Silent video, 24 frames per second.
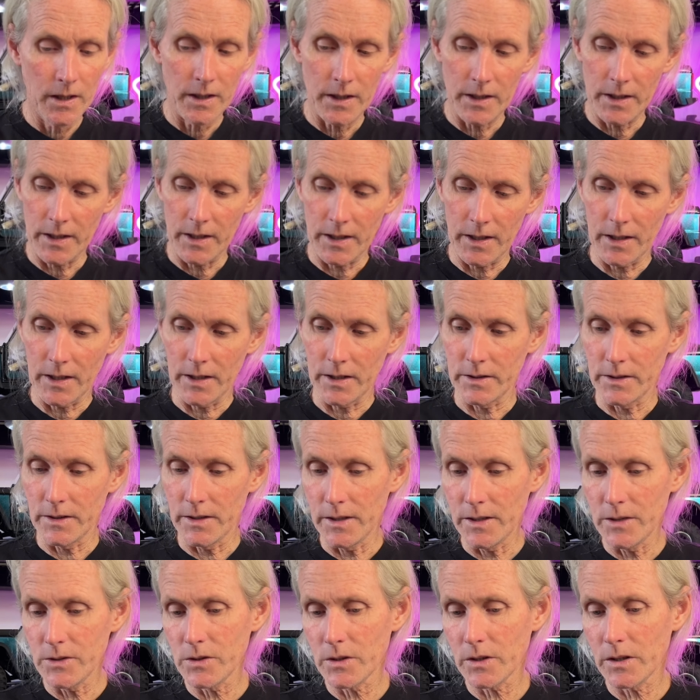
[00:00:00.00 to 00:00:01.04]
And
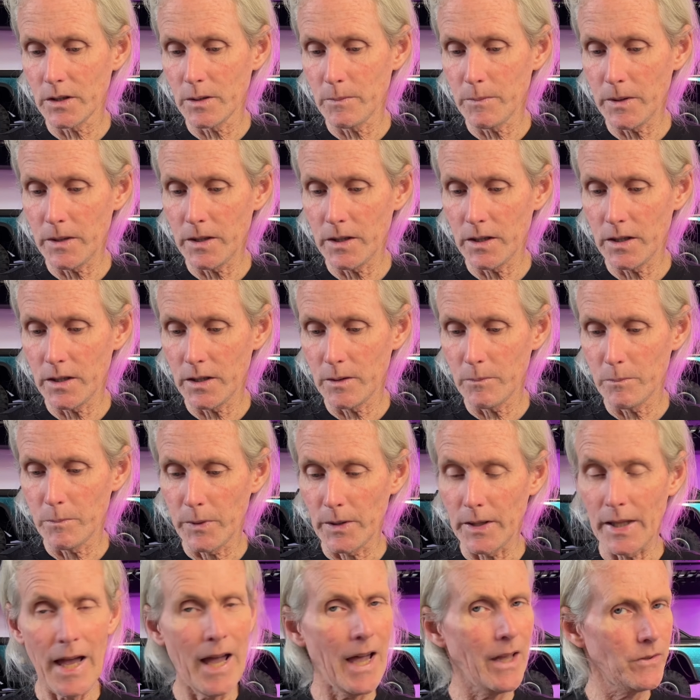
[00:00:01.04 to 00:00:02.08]
these are going to be
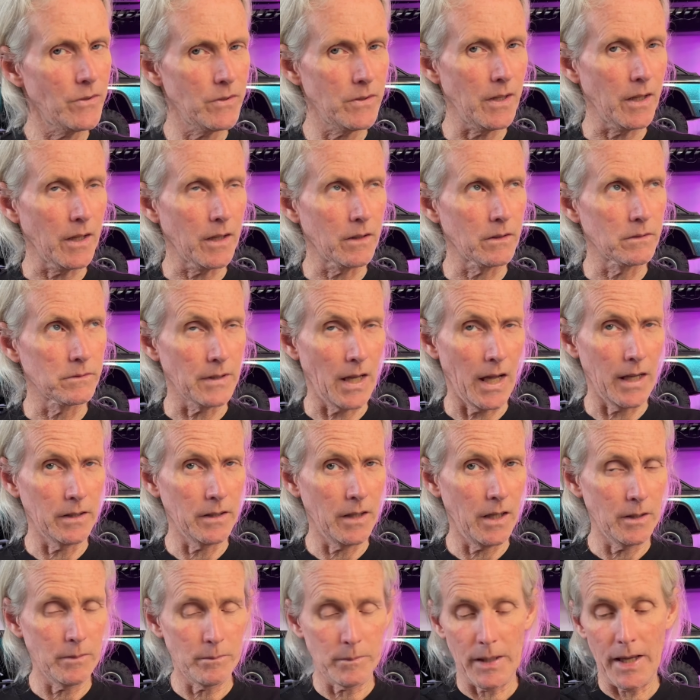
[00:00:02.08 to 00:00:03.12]
plastic,
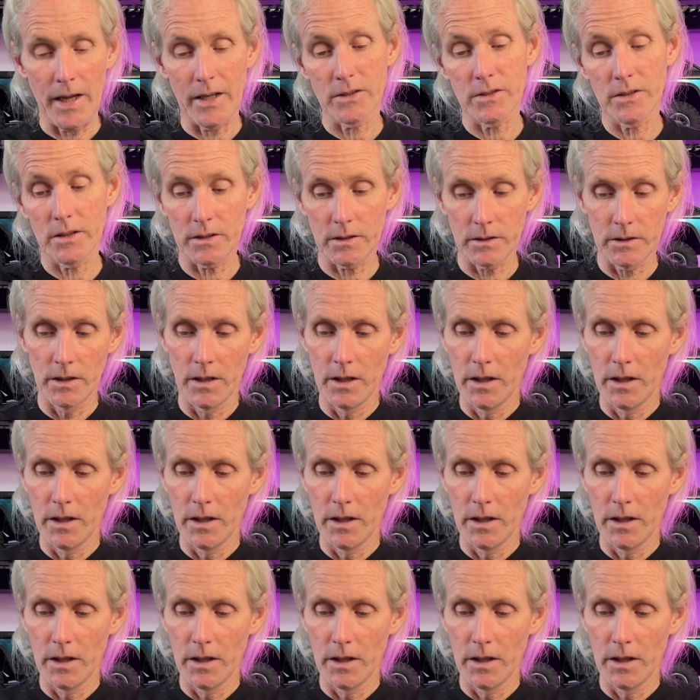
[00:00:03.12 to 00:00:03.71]
nylon plastic